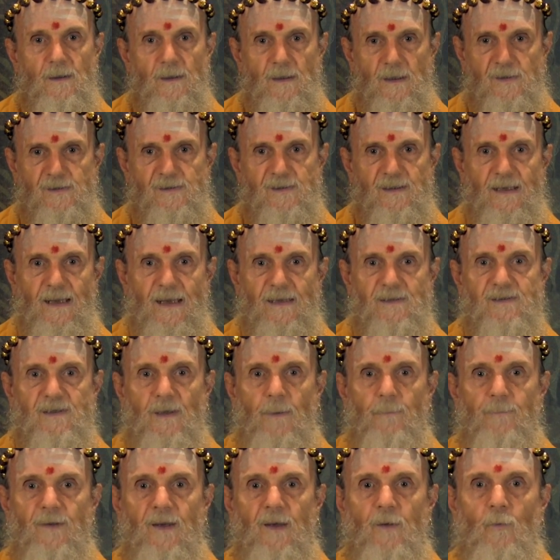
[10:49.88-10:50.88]
Isn't that
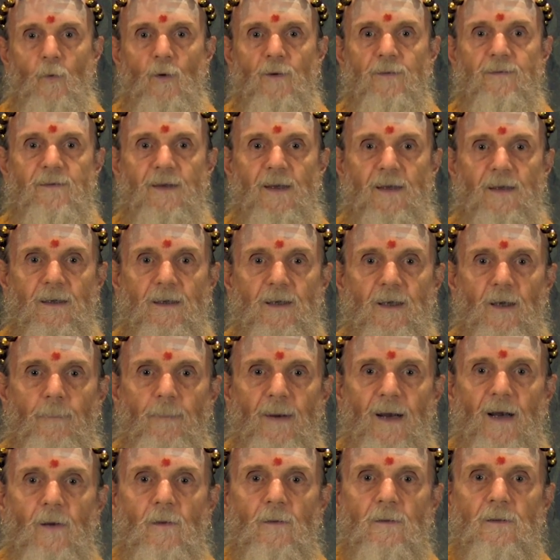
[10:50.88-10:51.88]
something worth thinking
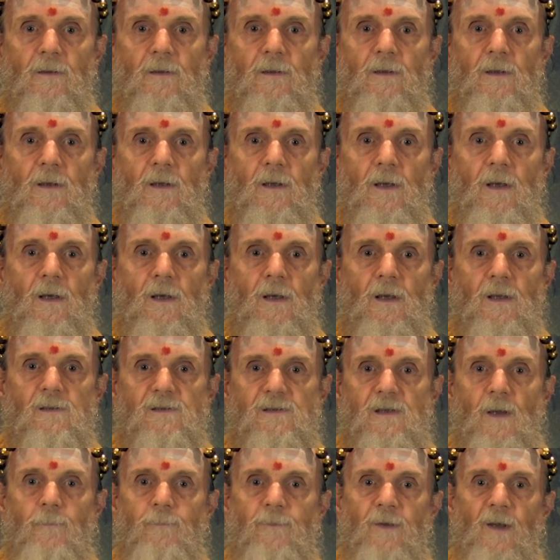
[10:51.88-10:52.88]
about?
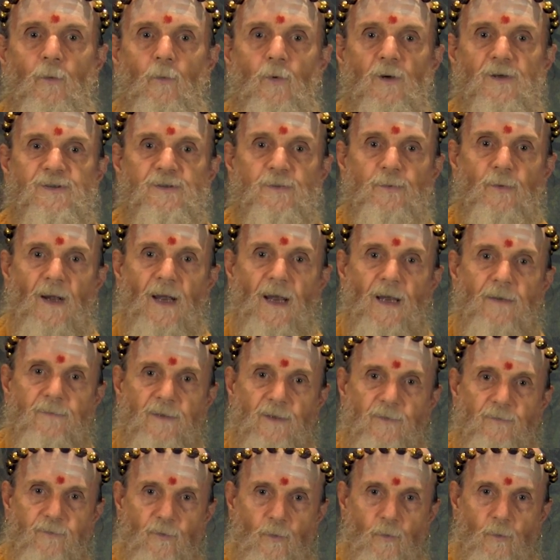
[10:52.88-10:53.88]
Something worth
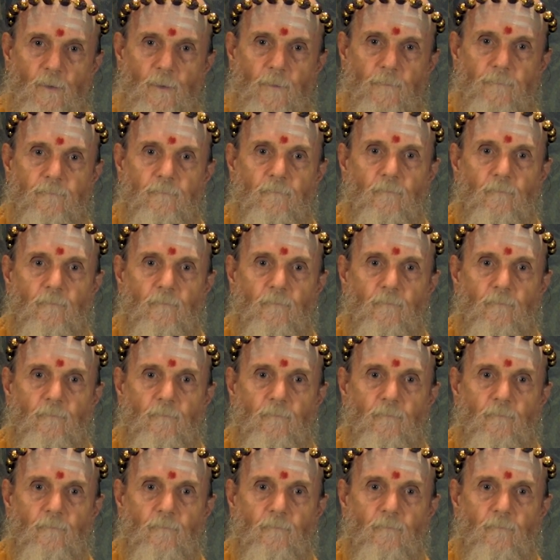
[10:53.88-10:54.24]
striving for?